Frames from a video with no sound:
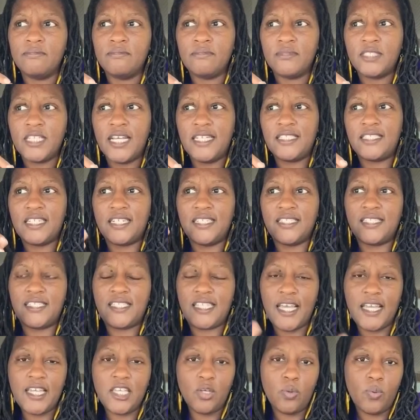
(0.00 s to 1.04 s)
and to
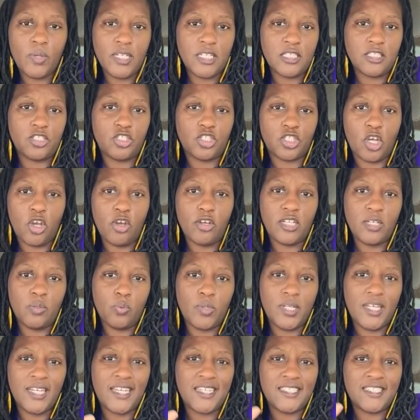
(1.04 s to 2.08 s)
continue in this journey
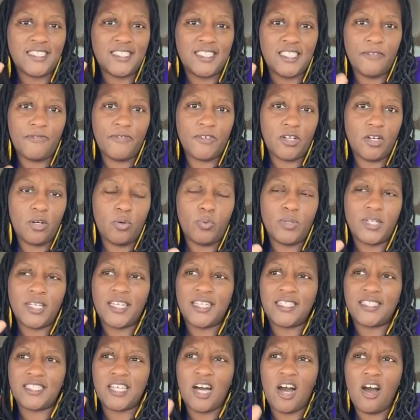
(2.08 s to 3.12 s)
when it gets difficult, when it
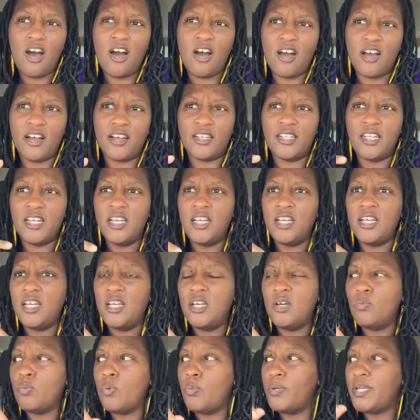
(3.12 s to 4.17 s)
gets hard,
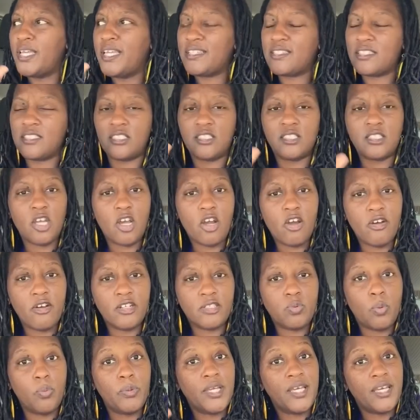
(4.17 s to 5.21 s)
when we get
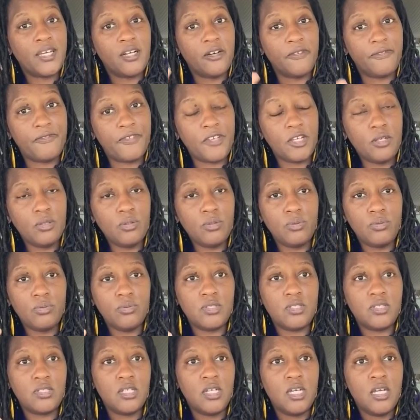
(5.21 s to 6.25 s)
discouraged, when we get
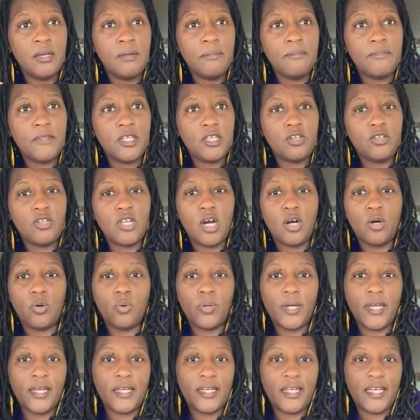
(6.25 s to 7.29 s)
confused.
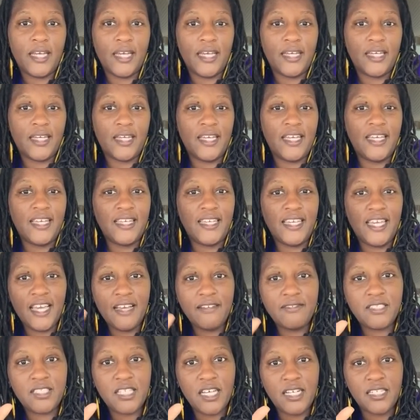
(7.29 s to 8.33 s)
He
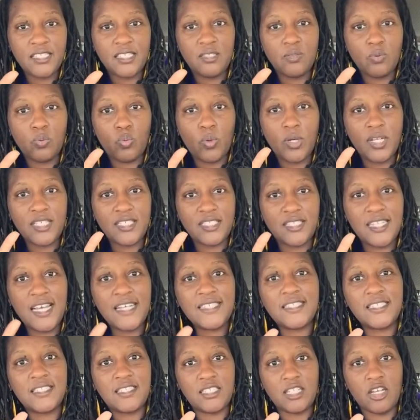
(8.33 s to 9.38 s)
gives us what is
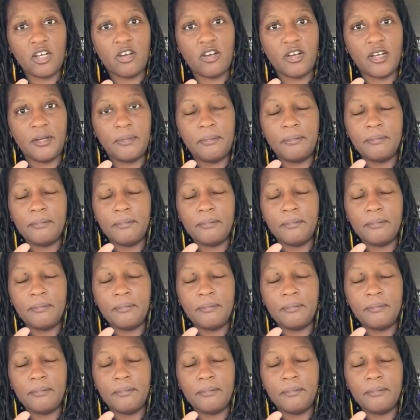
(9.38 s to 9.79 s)
necessary